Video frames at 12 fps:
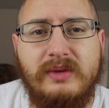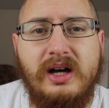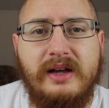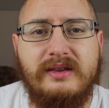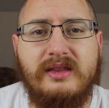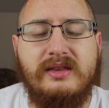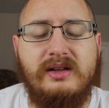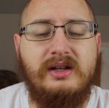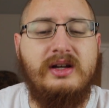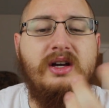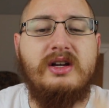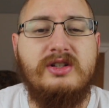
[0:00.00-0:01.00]
month
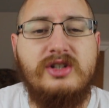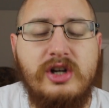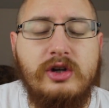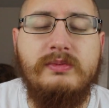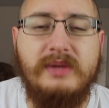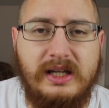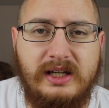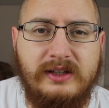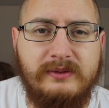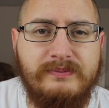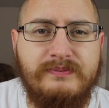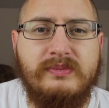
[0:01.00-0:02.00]
to me